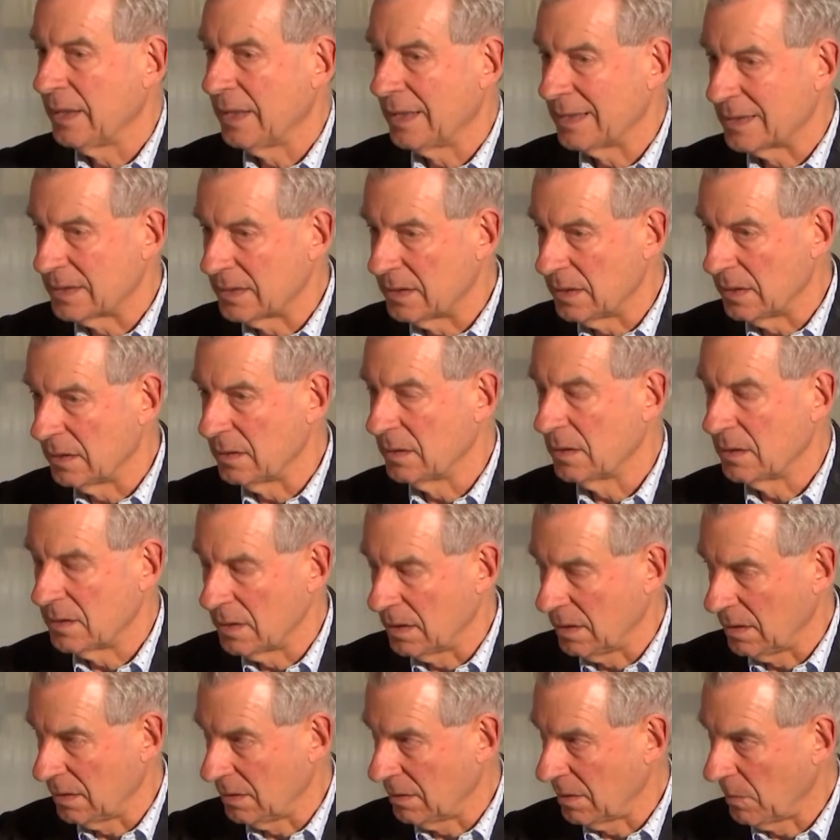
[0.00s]
its
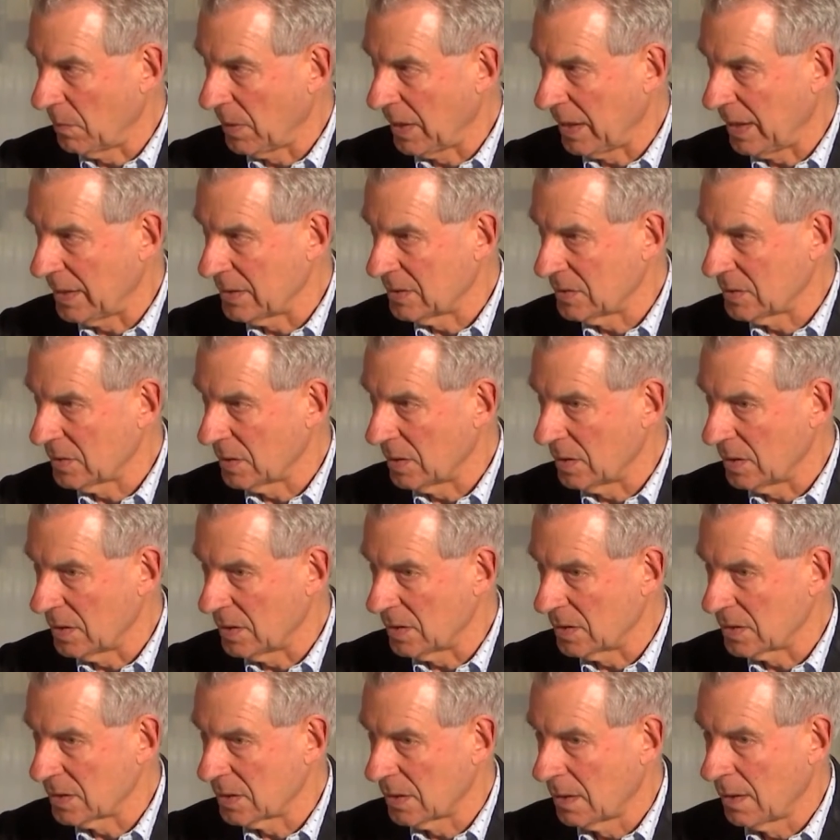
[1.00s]
dignity and the place that it
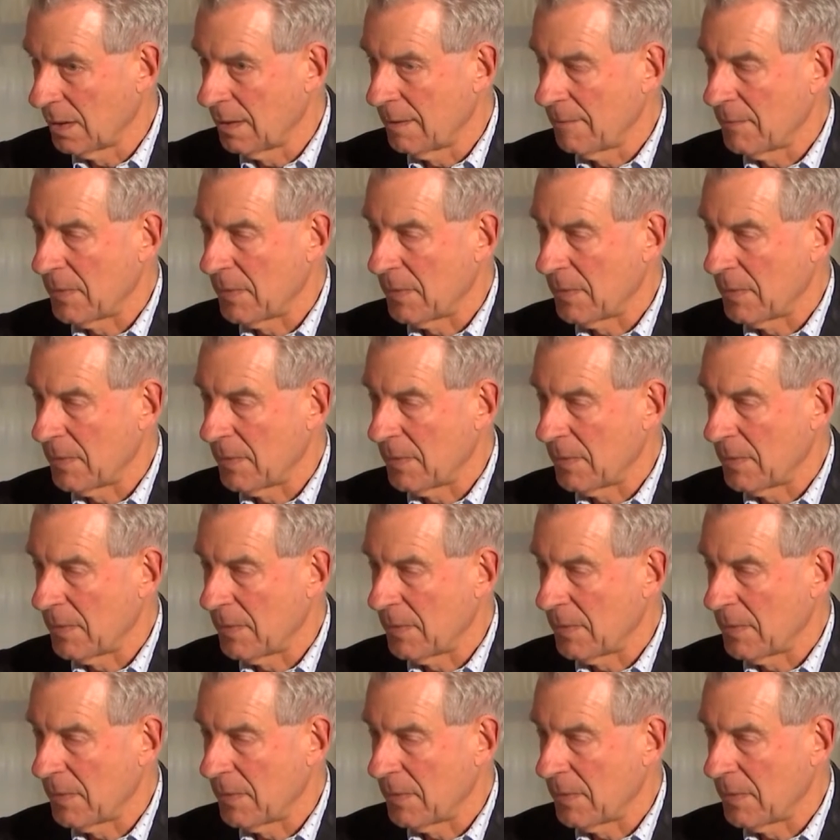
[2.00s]
is,